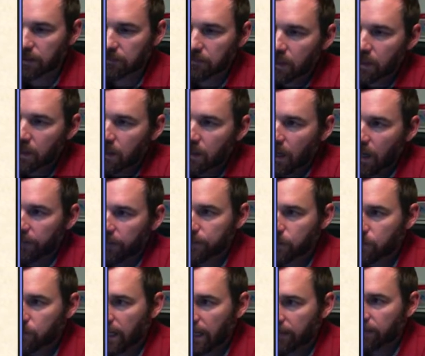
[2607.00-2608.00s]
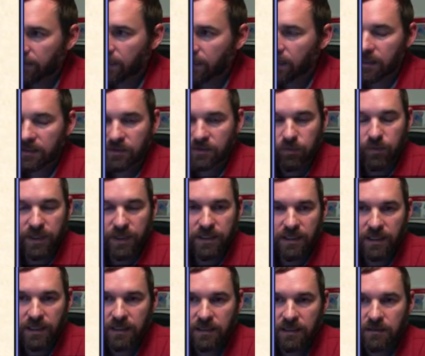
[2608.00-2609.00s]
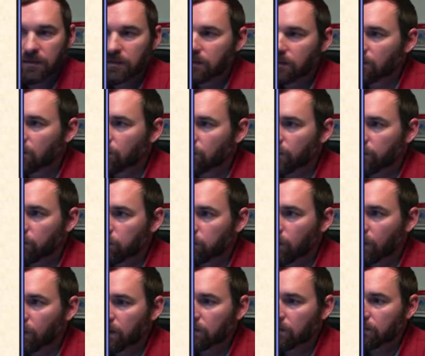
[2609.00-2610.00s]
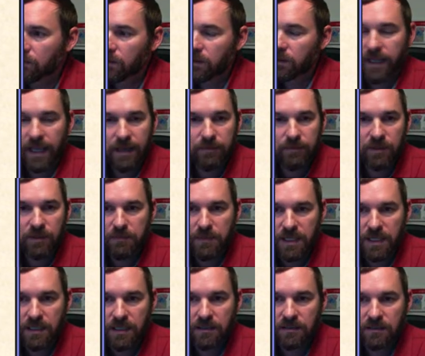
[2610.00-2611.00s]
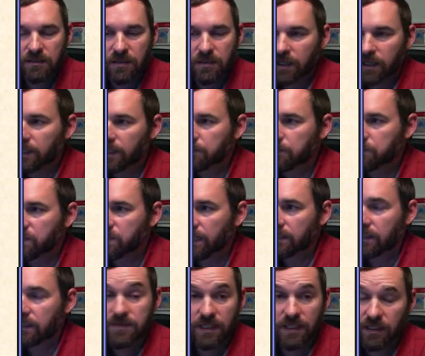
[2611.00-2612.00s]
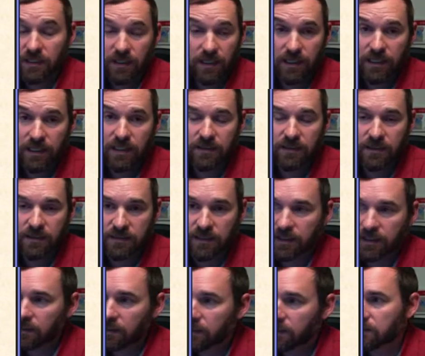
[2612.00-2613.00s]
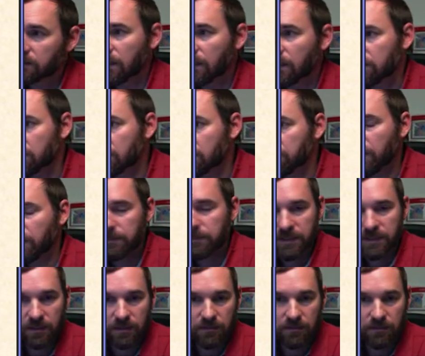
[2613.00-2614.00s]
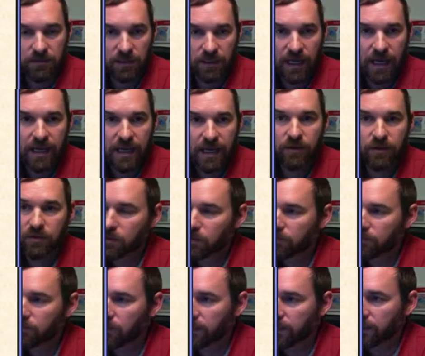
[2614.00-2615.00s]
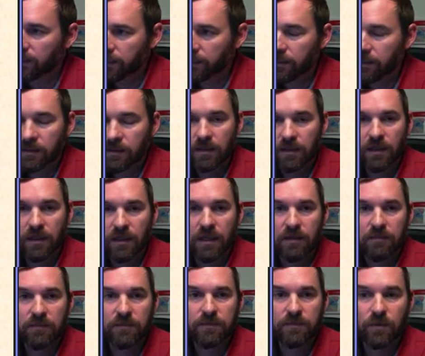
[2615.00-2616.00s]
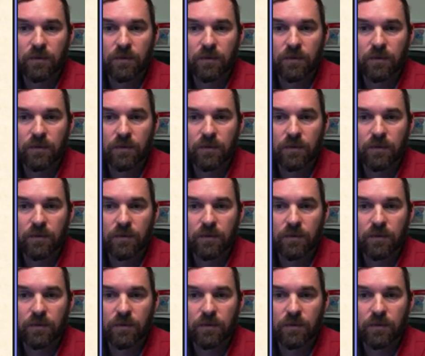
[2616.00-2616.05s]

a, a few caveats, we did we weren't really able to meet target objectives in any of these areas other than maybe the the coyote removal area um,